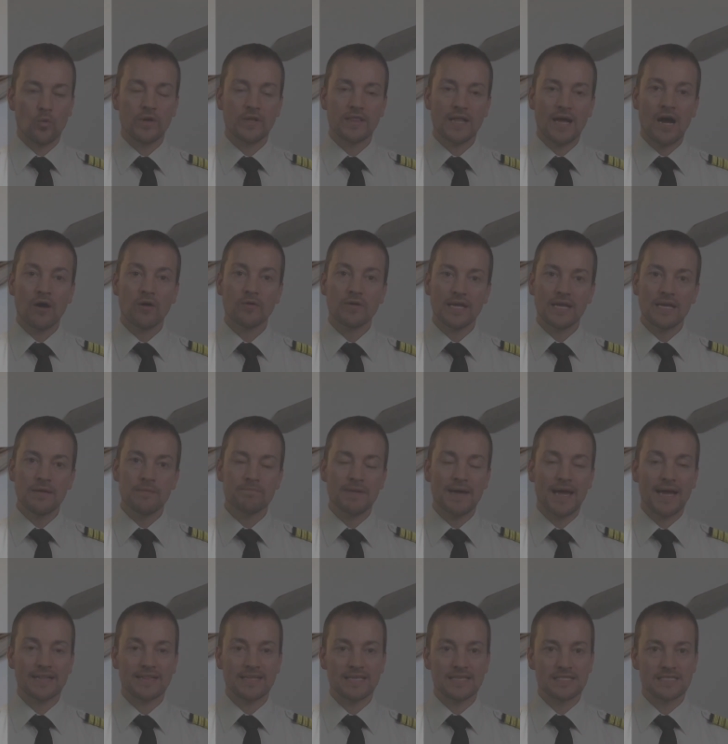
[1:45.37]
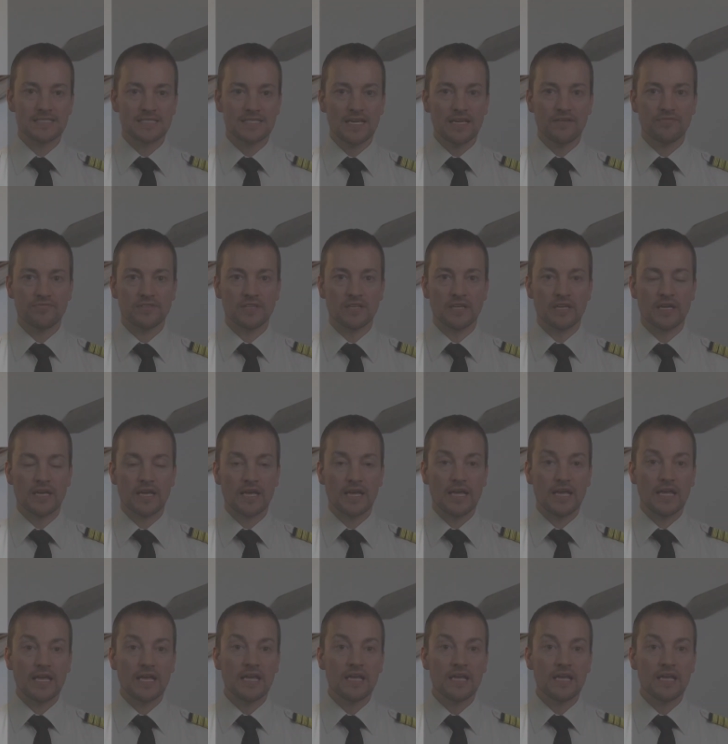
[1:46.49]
without impacting safety